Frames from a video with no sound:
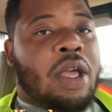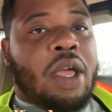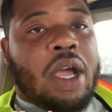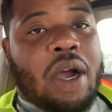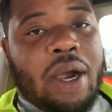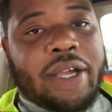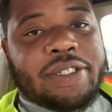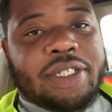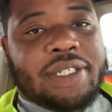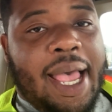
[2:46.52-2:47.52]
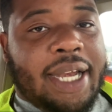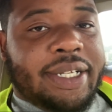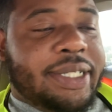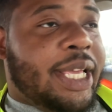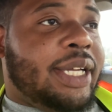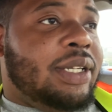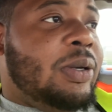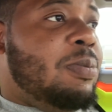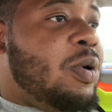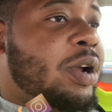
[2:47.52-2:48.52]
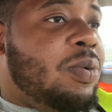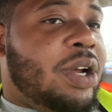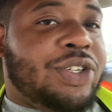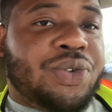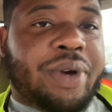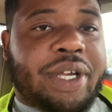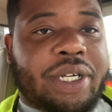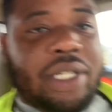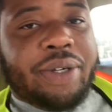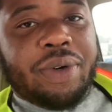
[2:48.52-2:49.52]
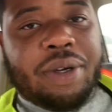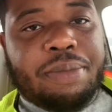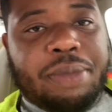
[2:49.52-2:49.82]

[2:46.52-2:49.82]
Alright, decided to take a little break while this rain clear up,